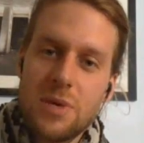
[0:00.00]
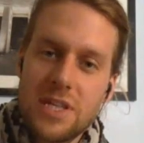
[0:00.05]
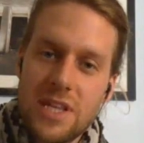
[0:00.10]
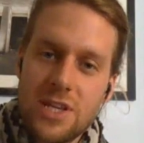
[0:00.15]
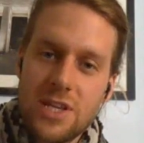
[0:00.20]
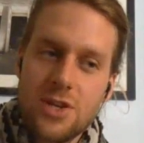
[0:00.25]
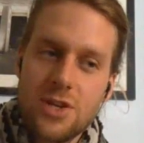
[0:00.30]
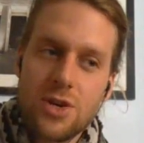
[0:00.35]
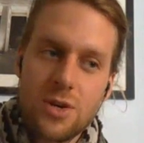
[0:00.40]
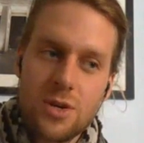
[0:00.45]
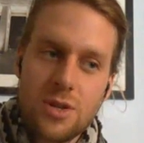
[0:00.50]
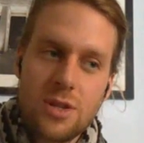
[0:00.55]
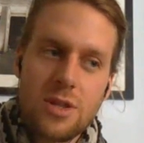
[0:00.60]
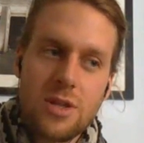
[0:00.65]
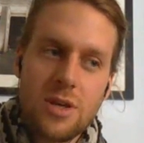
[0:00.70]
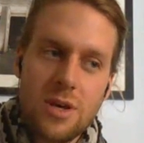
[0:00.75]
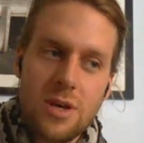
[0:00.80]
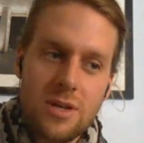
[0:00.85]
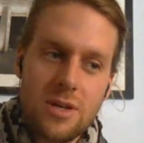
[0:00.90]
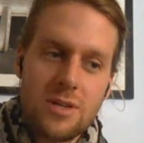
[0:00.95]
Being that you're
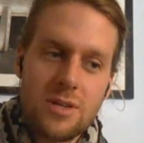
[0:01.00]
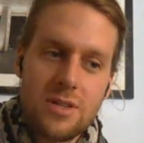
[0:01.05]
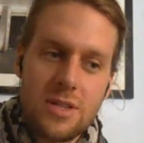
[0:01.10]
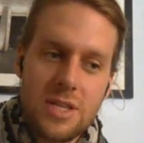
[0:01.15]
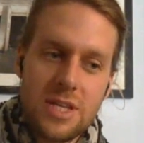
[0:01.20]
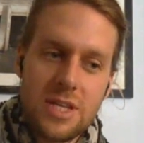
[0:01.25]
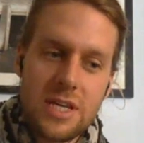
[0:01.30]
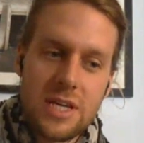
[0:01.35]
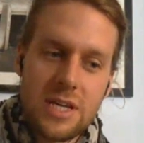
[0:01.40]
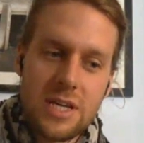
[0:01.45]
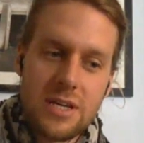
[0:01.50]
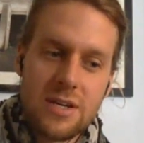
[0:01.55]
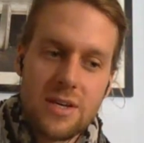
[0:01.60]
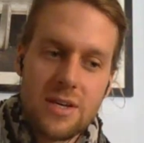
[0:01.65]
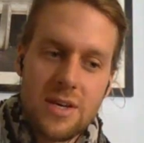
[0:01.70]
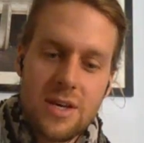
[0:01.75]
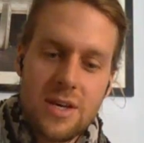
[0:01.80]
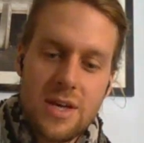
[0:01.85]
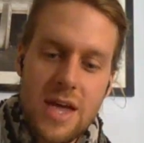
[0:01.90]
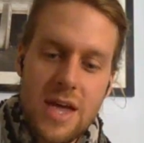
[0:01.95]

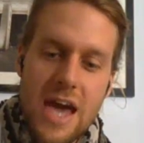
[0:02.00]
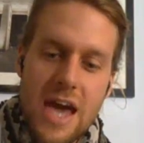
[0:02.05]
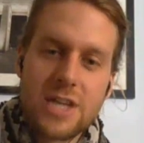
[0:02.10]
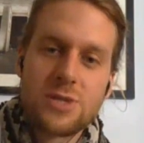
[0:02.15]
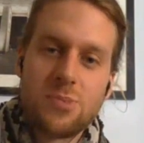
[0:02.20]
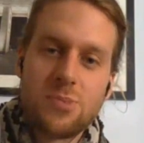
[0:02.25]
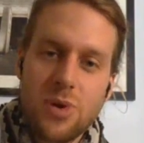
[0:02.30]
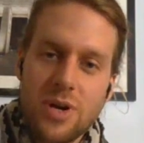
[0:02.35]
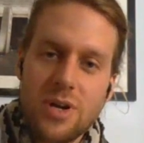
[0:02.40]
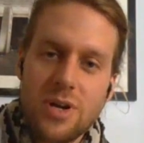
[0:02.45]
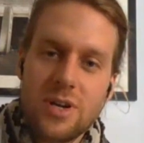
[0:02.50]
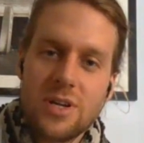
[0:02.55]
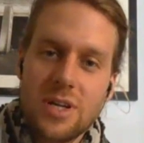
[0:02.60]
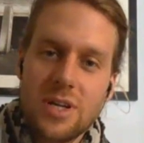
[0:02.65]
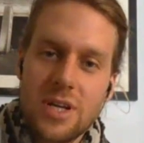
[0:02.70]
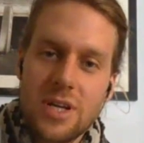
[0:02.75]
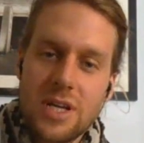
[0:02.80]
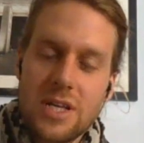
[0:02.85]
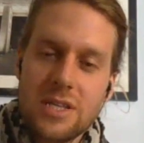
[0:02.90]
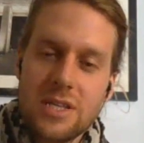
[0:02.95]
the
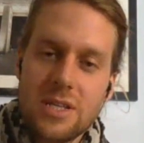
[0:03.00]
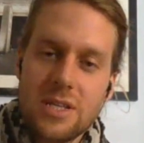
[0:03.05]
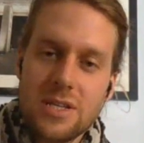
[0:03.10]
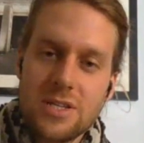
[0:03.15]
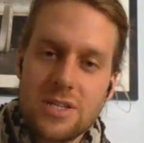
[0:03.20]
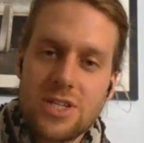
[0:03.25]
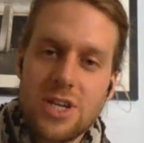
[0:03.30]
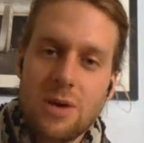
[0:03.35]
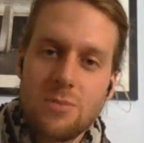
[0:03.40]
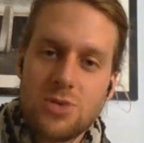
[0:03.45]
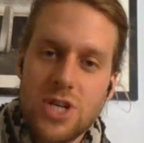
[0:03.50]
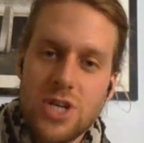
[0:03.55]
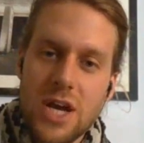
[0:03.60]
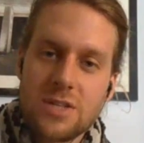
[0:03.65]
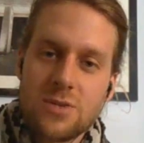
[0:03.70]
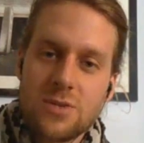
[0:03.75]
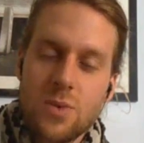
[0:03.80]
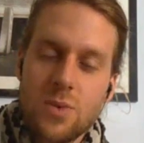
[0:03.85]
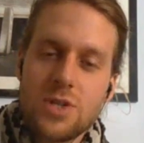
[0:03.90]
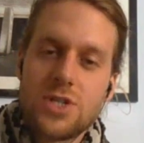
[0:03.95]
expert in the
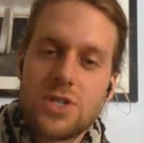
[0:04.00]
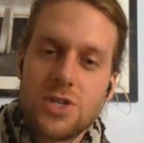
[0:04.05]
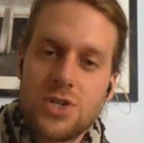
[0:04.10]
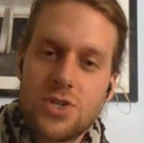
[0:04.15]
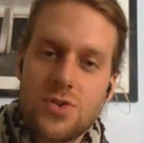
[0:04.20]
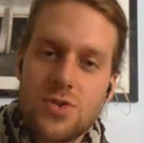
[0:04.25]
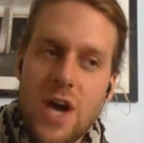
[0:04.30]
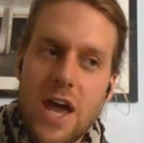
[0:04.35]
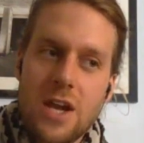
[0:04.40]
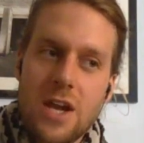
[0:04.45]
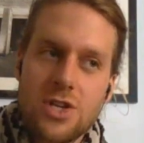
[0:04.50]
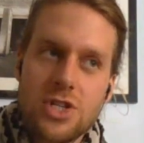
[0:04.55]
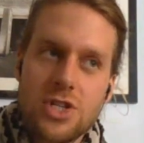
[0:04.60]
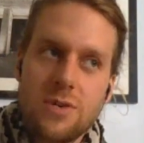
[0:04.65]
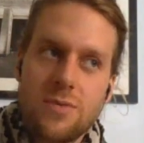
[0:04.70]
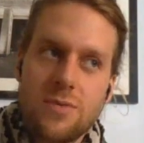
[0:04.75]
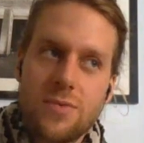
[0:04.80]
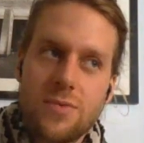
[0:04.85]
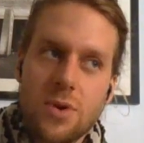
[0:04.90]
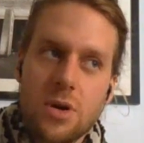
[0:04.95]
subject, what's your
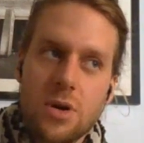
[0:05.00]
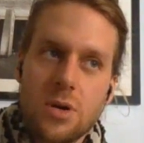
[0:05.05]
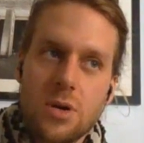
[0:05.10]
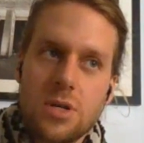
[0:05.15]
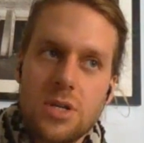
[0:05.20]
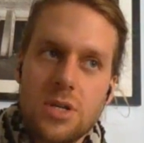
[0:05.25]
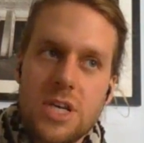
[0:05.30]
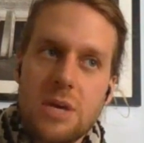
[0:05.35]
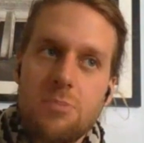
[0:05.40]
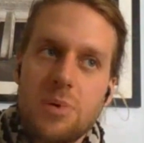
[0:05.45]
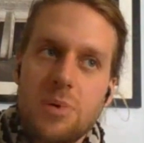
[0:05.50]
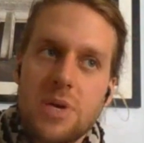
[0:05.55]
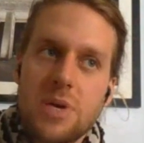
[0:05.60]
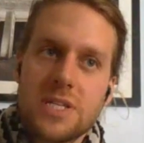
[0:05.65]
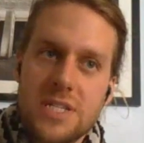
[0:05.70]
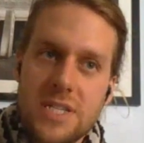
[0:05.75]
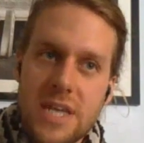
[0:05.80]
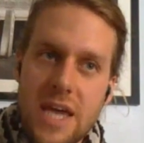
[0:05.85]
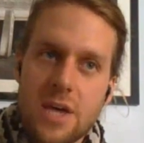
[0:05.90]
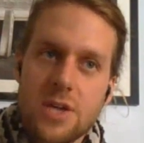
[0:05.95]
strategy for
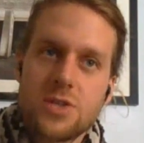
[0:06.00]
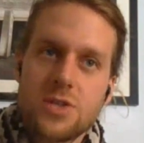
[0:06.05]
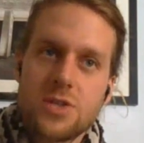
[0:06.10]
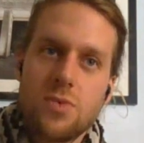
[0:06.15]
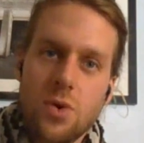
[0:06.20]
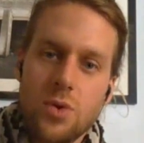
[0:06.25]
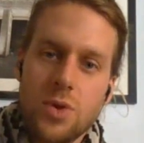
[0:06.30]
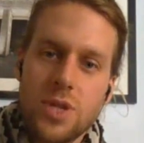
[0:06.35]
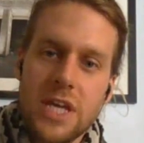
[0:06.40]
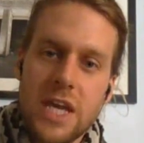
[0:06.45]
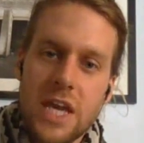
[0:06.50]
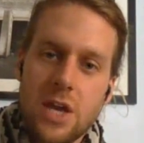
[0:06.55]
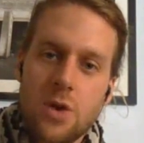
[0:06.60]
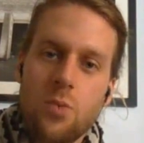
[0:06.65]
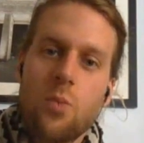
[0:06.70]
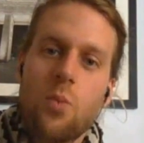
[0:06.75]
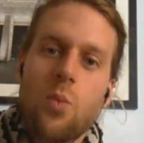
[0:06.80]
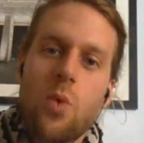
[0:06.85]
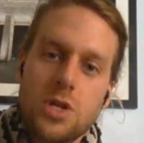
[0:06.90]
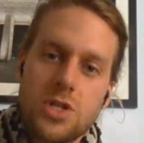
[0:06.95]
keeping sales rolling
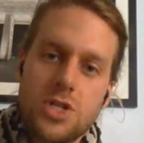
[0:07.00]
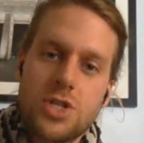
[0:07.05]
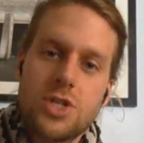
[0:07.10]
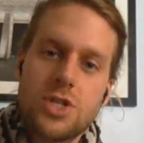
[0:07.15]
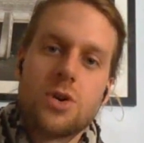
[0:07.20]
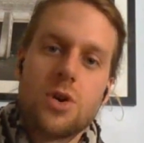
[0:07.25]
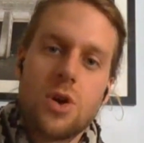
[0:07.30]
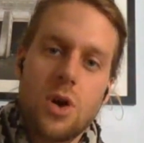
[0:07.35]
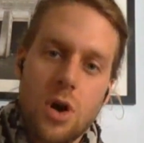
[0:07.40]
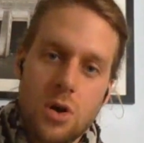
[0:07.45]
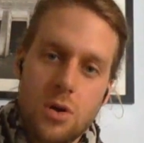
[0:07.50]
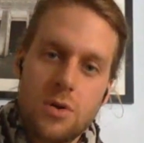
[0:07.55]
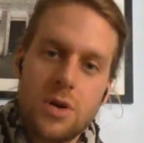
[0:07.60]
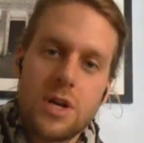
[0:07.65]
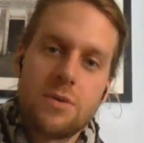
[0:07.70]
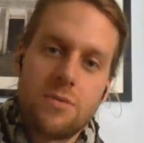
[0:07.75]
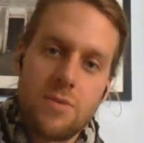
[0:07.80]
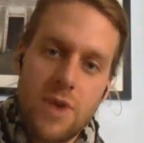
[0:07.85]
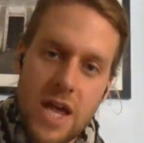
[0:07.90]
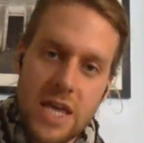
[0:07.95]
in once you're
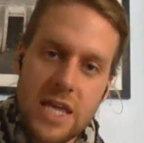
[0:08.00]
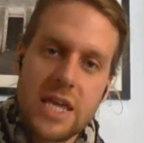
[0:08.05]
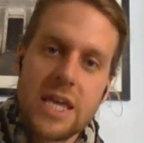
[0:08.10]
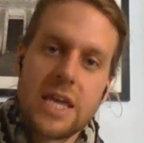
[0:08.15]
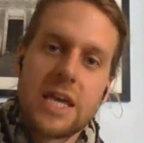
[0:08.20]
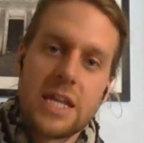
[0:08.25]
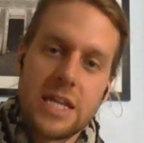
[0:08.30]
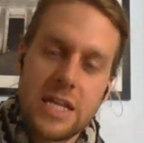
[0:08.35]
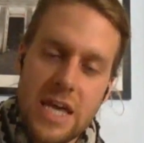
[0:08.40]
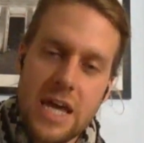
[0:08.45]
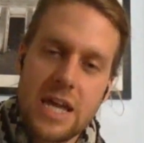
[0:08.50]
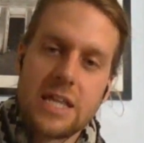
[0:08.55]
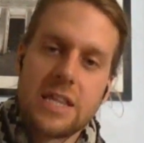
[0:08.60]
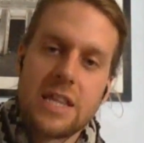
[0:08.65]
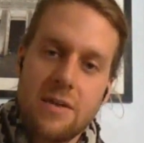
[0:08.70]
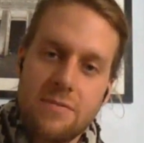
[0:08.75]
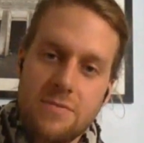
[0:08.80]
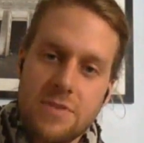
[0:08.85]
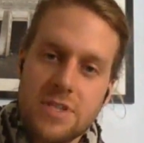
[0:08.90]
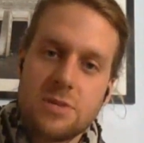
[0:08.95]
already ranking and getting
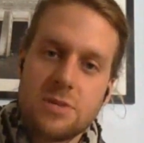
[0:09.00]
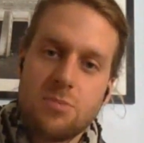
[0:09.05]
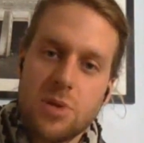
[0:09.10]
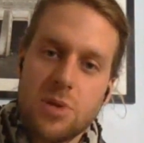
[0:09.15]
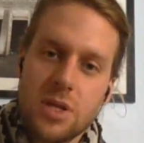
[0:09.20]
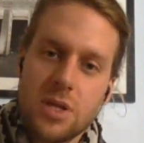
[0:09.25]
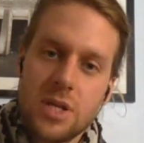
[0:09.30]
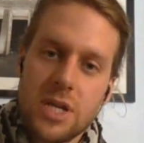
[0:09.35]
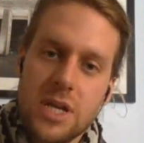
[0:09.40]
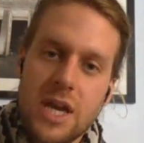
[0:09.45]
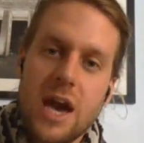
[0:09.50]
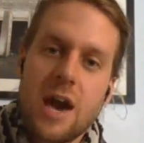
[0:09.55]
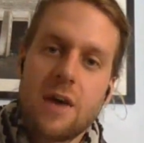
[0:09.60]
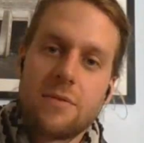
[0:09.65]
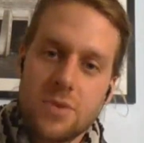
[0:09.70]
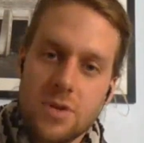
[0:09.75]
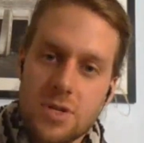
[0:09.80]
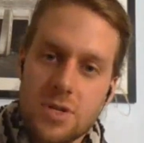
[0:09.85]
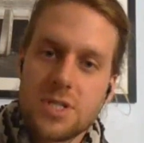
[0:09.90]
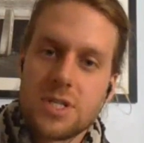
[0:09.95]
that visibility
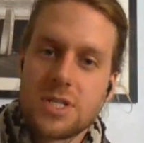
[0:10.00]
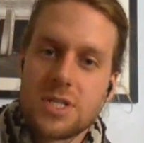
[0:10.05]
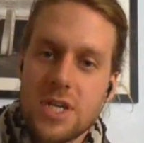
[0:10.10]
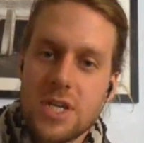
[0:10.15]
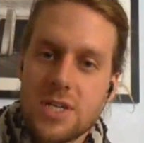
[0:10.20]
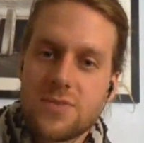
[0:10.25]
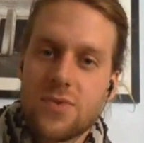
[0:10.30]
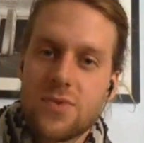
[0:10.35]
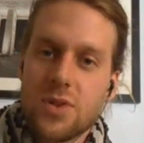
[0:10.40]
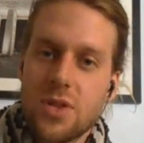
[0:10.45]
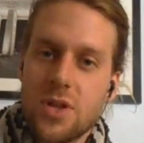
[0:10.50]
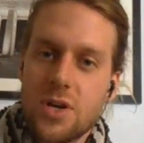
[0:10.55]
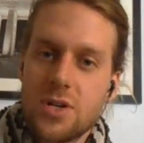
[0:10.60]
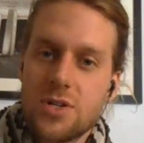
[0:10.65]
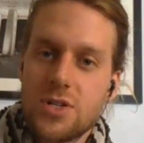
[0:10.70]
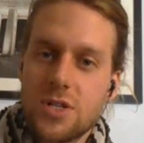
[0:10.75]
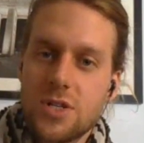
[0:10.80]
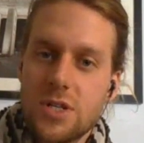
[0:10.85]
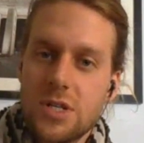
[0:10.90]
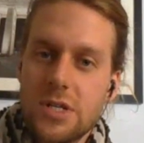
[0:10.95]
after a successful
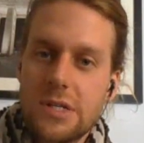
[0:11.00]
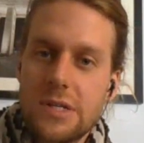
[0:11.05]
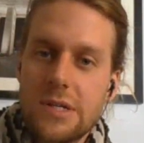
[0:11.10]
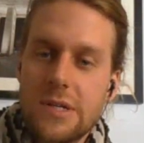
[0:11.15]
launch?